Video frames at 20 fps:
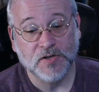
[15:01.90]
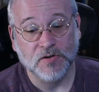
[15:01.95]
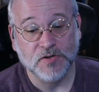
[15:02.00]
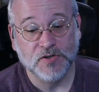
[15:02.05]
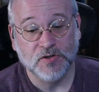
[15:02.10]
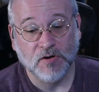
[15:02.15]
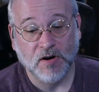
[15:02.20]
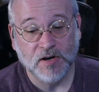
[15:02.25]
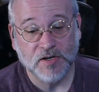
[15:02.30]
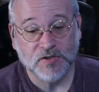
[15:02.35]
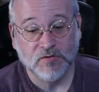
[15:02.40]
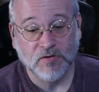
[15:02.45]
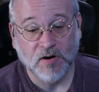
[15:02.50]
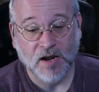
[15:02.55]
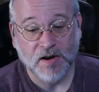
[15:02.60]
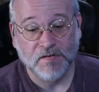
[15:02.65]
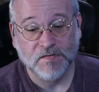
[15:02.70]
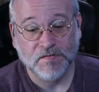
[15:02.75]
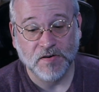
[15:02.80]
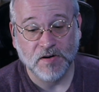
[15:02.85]
to try, try
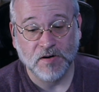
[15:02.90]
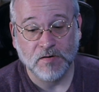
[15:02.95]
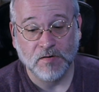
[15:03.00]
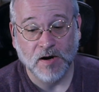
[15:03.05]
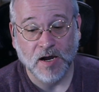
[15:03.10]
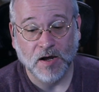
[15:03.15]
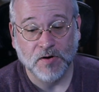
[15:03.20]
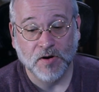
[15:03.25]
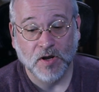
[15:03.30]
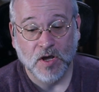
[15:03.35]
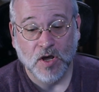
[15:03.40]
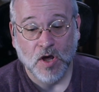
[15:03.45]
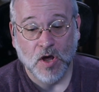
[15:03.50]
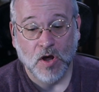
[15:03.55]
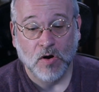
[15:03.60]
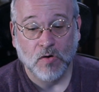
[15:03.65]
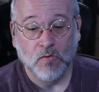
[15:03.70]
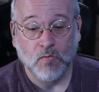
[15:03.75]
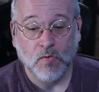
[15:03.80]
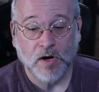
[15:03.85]
to figure out
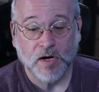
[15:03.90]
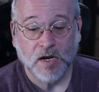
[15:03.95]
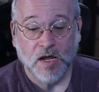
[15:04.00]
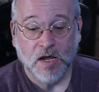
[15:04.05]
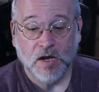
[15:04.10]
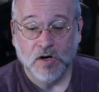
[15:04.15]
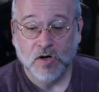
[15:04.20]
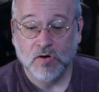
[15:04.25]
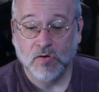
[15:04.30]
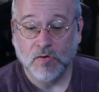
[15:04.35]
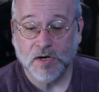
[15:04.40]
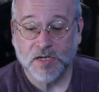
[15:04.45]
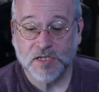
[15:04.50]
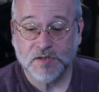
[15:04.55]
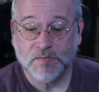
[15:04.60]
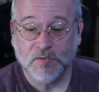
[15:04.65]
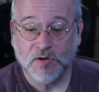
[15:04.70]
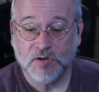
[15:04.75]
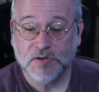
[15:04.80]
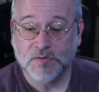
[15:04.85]
what
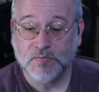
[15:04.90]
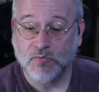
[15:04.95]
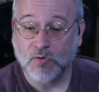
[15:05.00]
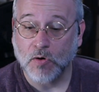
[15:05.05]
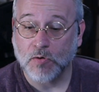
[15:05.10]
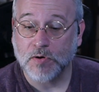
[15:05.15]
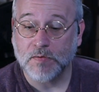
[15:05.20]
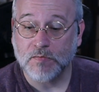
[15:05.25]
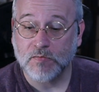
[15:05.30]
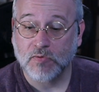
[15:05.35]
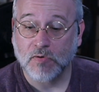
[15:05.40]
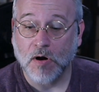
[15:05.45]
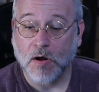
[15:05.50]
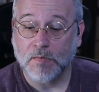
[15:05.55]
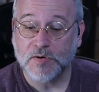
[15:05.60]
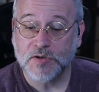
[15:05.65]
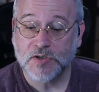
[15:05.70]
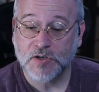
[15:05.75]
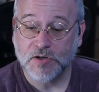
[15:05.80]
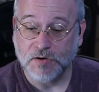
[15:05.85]
Kresimir's broken
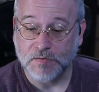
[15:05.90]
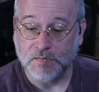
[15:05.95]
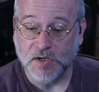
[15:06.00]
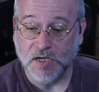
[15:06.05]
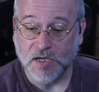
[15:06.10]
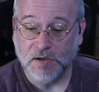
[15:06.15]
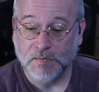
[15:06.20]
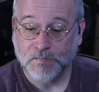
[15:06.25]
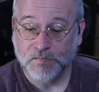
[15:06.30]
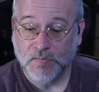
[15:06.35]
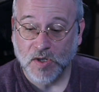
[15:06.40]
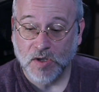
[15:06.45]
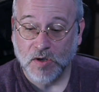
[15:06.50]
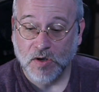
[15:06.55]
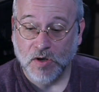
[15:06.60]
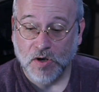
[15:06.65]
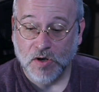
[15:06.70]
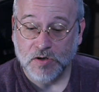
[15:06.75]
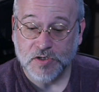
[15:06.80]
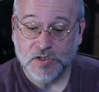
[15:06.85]
promise could be.
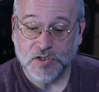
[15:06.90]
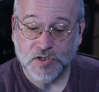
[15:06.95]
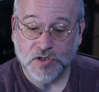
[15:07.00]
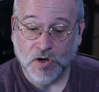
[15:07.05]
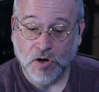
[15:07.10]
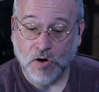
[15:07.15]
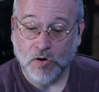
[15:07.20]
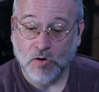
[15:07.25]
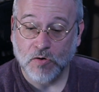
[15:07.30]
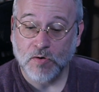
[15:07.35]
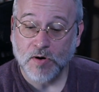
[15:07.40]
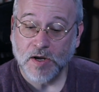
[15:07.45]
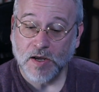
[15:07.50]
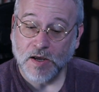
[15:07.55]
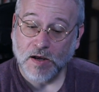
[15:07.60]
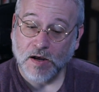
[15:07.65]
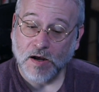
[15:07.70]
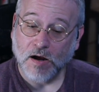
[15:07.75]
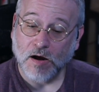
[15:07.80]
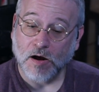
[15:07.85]
So
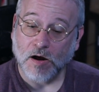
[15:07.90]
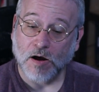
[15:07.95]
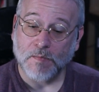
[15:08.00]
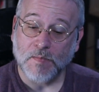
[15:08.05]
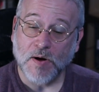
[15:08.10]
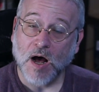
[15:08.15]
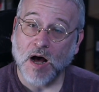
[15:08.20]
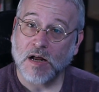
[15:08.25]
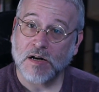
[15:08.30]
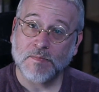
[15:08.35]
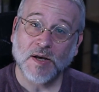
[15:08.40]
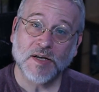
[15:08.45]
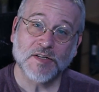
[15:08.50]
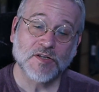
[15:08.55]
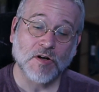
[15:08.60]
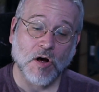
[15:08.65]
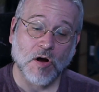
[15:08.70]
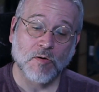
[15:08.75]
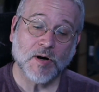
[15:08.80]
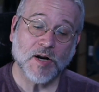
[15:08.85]
um, Adamat's
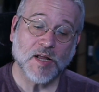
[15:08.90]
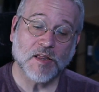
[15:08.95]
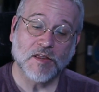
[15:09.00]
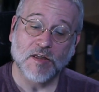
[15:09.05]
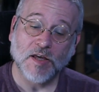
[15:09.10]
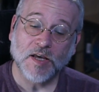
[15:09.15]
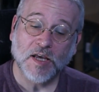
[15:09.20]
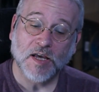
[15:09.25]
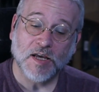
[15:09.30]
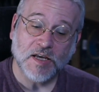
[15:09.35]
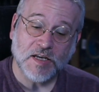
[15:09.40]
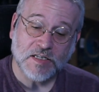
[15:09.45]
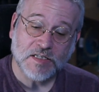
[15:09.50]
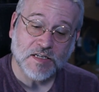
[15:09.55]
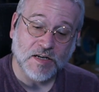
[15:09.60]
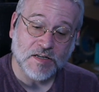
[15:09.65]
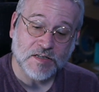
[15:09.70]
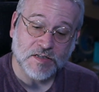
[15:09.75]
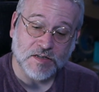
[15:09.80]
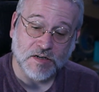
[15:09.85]
already thinking. He
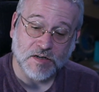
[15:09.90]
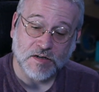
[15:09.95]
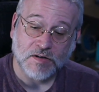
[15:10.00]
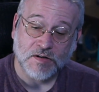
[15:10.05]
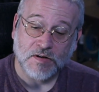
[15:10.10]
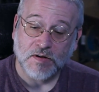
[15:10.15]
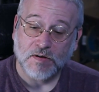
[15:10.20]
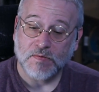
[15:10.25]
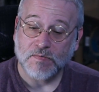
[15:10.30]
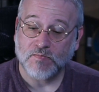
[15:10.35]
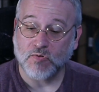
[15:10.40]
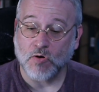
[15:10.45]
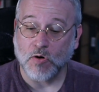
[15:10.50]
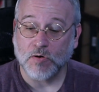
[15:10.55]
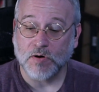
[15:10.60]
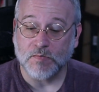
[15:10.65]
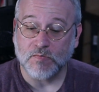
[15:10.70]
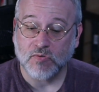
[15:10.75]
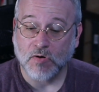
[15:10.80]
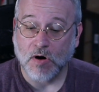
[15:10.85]
says a uh,
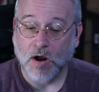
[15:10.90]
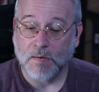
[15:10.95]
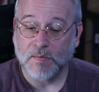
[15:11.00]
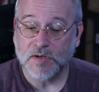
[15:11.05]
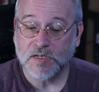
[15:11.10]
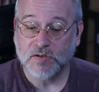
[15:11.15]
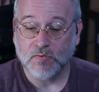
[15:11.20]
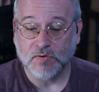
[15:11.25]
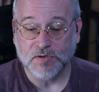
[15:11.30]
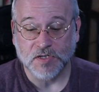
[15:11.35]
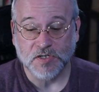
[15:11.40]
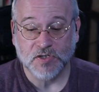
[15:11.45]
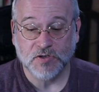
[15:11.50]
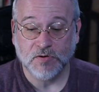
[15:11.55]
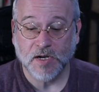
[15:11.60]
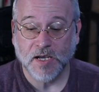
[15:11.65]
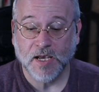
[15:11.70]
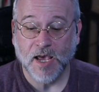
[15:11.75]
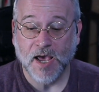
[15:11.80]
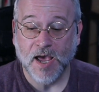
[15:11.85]
broken promise was a
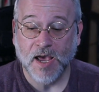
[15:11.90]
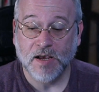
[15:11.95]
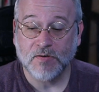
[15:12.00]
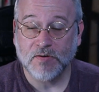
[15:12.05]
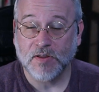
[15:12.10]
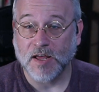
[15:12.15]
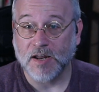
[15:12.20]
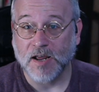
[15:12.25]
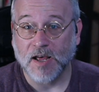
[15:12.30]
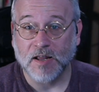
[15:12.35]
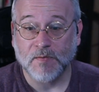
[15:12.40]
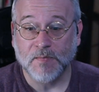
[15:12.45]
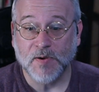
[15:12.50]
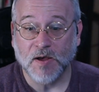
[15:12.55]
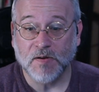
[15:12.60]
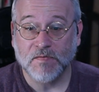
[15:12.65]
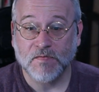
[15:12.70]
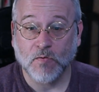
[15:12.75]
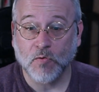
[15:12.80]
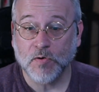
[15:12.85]
street gang that had
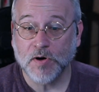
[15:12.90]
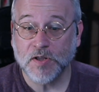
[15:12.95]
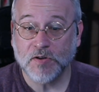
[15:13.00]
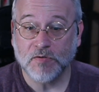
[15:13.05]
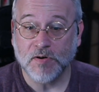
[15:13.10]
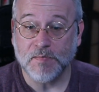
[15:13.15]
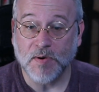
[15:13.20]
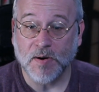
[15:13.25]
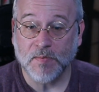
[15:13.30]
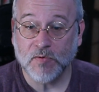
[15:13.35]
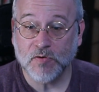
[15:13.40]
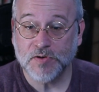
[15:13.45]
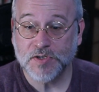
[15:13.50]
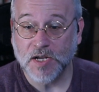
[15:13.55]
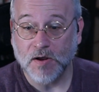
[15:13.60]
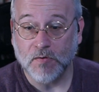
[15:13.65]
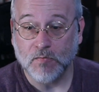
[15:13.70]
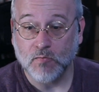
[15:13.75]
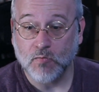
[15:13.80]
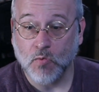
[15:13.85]
about 43 members
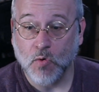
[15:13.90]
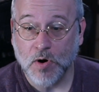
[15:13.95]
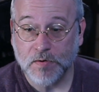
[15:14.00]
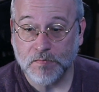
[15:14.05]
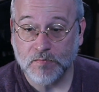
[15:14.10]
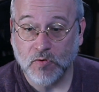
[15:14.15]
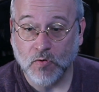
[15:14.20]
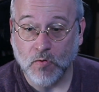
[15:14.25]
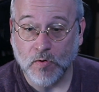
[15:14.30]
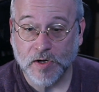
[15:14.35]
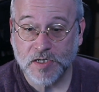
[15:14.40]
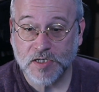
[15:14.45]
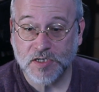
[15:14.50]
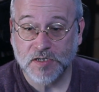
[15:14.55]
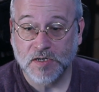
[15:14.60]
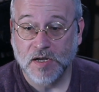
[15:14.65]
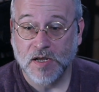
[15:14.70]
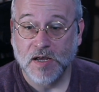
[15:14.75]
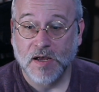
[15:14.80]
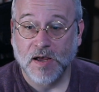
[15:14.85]
at one point,
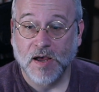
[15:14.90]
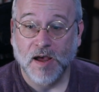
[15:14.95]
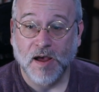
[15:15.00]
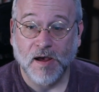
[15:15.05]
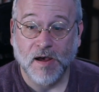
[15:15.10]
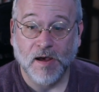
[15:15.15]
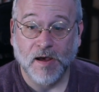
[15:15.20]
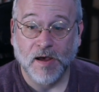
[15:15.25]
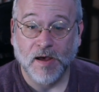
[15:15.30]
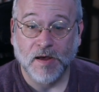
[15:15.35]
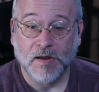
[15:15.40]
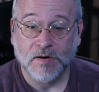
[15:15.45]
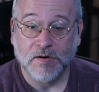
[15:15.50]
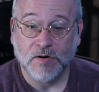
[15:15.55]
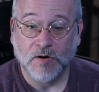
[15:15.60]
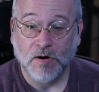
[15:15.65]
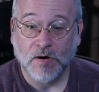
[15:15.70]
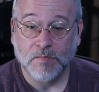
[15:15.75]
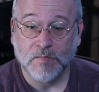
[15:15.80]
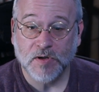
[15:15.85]
and
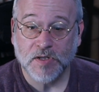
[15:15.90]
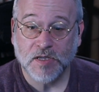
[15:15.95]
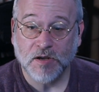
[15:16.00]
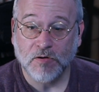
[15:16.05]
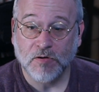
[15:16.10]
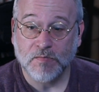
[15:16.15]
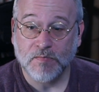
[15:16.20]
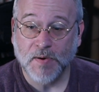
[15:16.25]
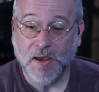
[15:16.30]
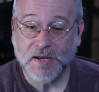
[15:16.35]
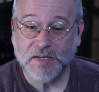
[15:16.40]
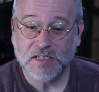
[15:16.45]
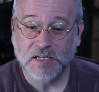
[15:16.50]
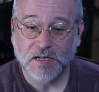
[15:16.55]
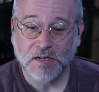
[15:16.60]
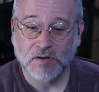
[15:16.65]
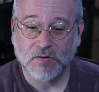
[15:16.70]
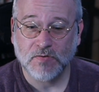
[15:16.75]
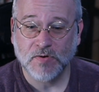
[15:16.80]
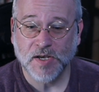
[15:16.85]
um, but they were
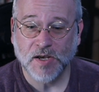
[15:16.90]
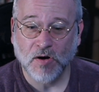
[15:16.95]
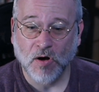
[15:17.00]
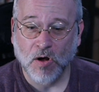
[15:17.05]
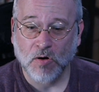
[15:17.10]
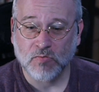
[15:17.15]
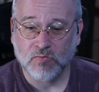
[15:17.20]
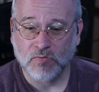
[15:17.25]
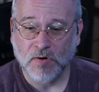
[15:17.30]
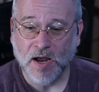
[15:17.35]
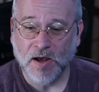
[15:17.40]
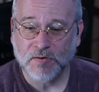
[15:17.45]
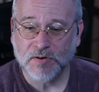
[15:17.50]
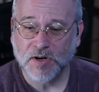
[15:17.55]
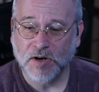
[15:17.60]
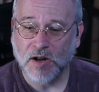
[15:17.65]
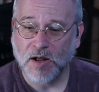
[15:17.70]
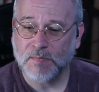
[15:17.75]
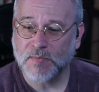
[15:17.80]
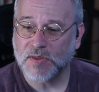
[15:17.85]
basically all
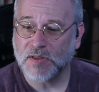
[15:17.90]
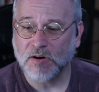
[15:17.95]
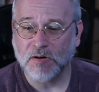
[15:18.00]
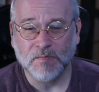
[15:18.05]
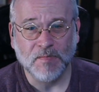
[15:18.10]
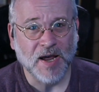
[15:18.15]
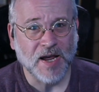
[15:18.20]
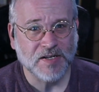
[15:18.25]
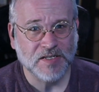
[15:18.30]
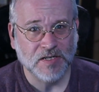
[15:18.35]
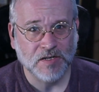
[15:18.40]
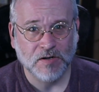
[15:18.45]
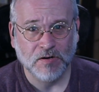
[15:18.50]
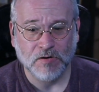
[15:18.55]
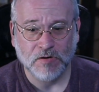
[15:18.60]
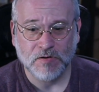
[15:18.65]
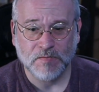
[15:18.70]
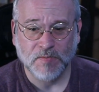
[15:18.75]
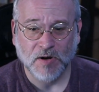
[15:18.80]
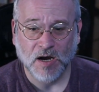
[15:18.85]
rounded up and they're
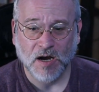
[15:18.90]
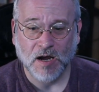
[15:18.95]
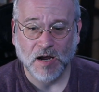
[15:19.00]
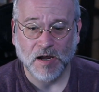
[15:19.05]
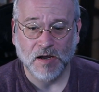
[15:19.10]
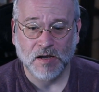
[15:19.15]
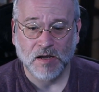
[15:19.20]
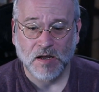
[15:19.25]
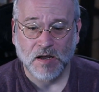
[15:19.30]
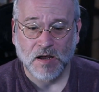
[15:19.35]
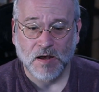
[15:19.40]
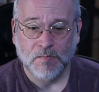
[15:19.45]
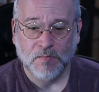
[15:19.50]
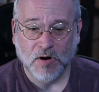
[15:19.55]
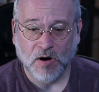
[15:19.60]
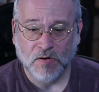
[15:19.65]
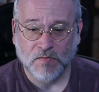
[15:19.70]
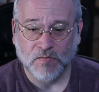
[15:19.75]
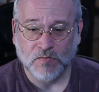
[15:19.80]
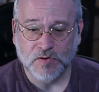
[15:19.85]
massacred by
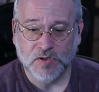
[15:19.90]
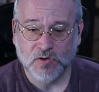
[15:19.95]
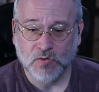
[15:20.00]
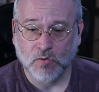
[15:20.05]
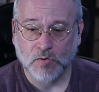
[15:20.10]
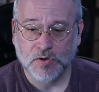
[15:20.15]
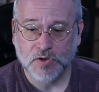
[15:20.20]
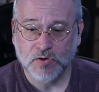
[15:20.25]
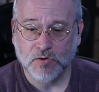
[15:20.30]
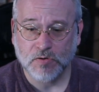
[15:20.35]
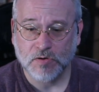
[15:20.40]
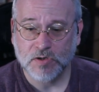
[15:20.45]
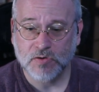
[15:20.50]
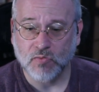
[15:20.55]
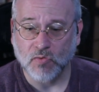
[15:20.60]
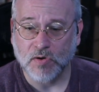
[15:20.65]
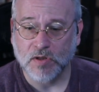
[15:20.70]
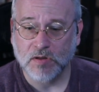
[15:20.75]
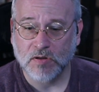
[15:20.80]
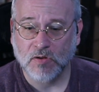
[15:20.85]
powerful sorcerers
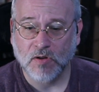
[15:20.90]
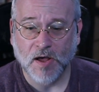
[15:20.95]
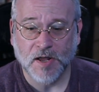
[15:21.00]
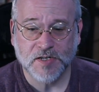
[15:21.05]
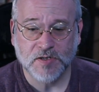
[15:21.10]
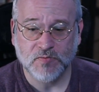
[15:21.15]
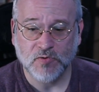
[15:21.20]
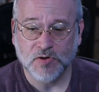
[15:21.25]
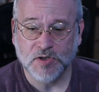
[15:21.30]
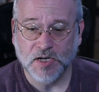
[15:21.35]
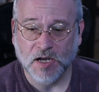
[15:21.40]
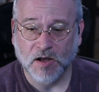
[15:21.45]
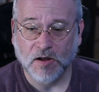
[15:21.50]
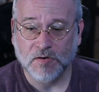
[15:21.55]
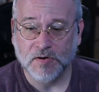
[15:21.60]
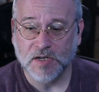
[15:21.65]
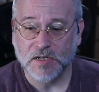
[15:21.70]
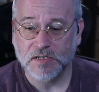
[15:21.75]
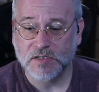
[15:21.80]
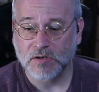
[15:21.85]
with lots of
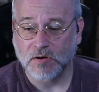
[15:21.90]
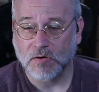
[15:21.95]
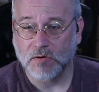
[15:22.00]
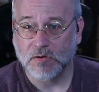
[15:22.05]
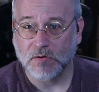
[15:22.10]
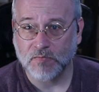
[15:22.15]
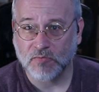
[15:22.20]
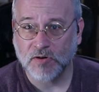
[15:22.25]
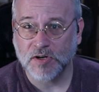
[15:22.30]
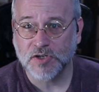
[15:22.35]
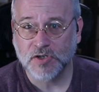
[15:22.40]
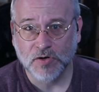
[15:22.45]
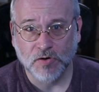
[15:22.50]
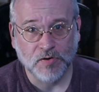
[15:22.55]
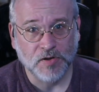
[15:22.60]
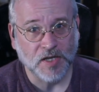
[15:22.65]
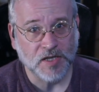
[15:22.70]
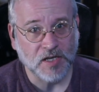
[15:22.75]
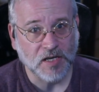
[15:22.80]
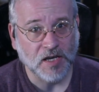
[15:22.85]
brutality. So they're pretty sure
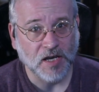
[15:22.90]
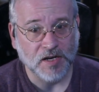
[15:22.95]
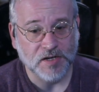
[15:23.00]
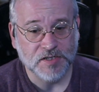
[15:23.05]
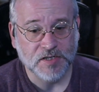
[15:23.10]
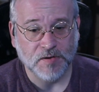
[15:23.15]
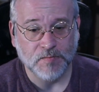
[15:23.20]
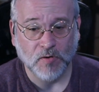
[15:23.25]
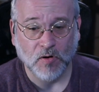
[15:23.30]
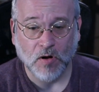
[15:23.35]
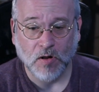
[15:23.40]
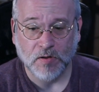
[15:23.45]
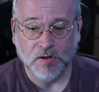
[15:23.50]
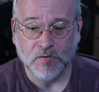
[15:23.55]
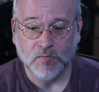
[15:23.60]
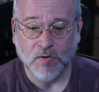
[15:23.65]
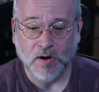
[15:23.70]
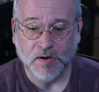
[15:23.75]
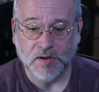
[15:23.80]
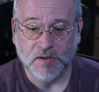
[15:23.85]
that the King's Cabal had
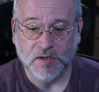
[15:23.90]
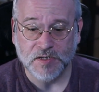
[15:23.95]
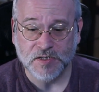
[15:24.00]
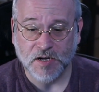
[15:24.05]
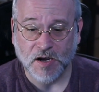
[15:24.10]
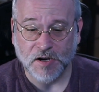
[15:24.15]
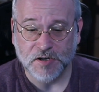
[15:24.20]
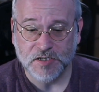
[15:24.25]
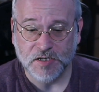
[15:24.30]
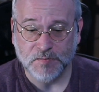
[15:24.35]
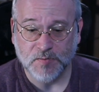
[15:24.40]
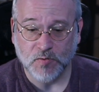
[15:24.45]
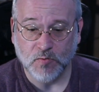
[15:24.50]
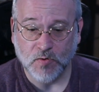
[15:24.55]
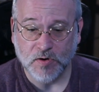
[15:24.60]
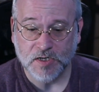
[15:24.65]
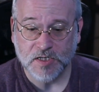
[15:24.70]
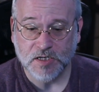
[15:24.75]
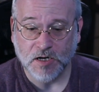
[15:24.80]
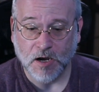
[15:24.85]
rounded these guys up at
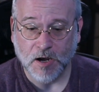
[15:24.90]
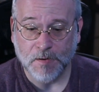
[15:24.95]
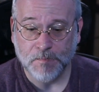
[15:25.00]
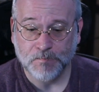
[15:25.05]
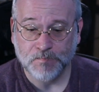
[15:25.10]
one time.